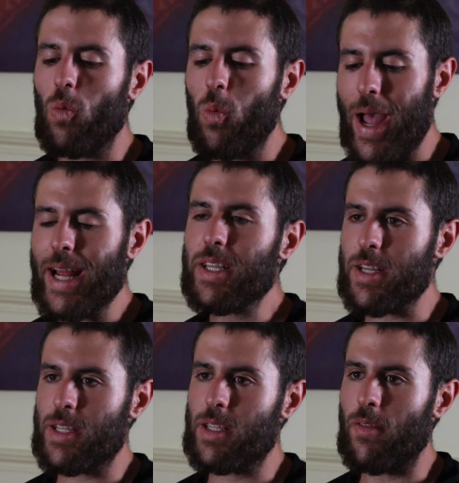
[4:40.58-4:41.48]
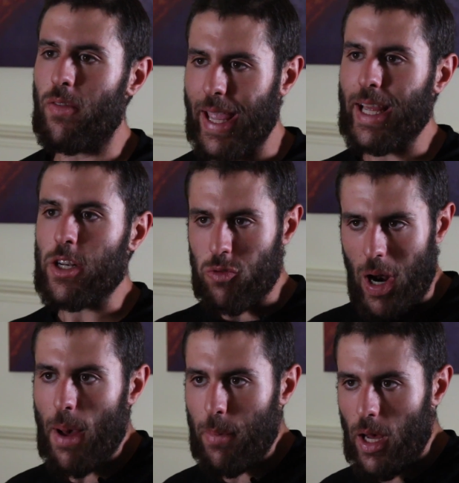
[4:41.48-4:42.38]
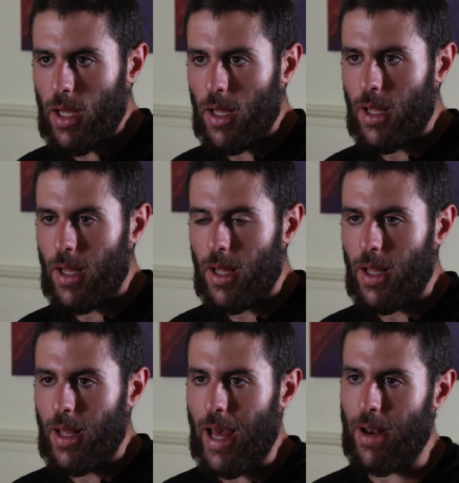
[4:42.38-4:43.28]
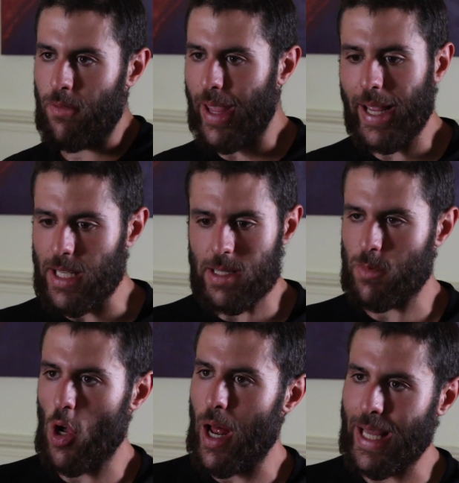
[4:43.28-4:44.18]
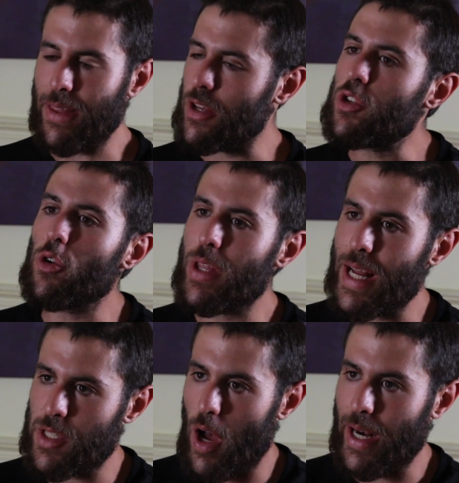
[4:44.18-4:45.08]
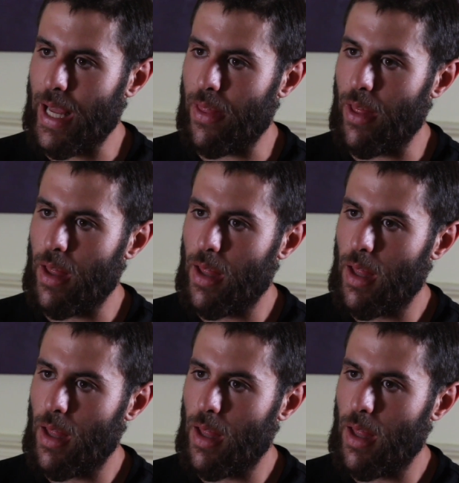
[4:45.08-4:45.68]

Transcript: Where does the vegan drama and veganism tie together? Do they tie together?